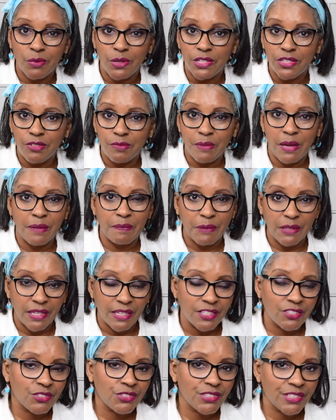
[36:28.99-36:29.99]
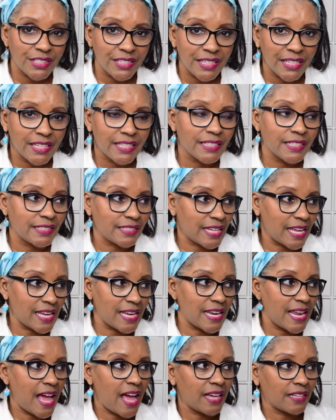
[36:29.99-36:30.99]
what you might be interested in and
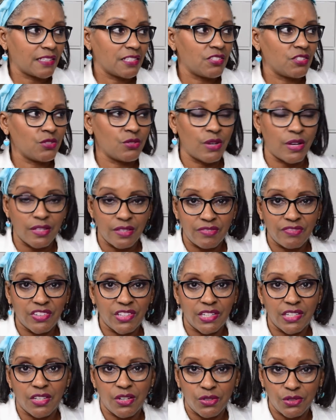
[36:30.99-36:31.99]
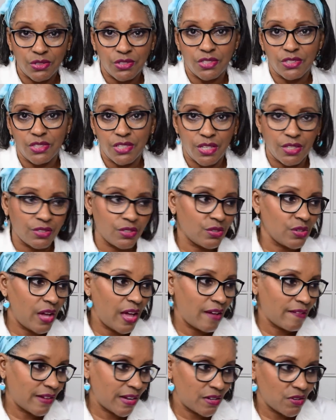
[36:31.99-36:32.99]
then I can do other videos to tell you
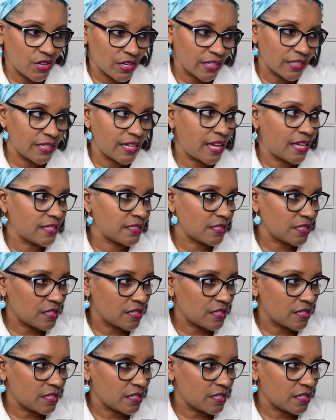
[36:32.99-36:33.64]
how I organize